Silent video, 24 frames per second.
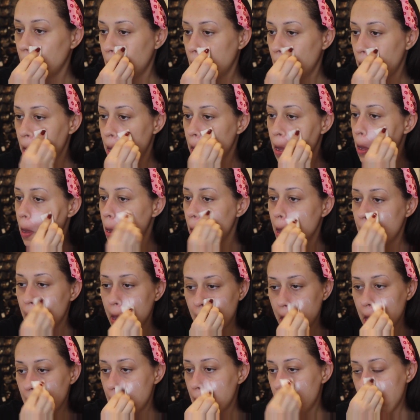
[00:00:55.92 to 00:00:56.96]
Okay, so the
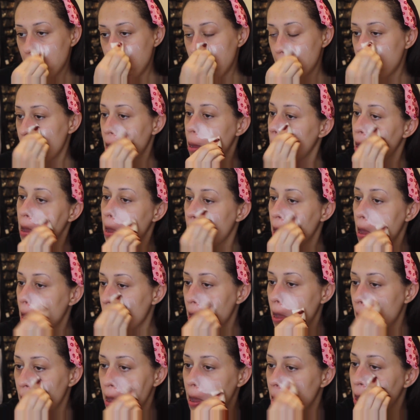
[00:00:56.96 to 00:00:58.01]
first thing that I'm going to do is
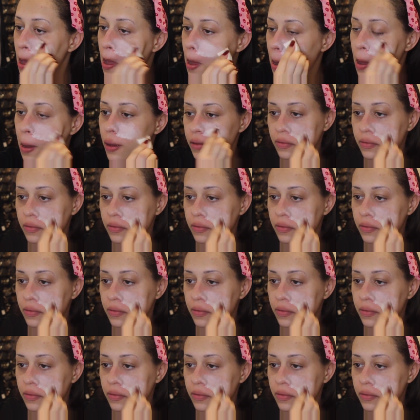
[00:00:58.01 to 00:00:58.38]
mix in the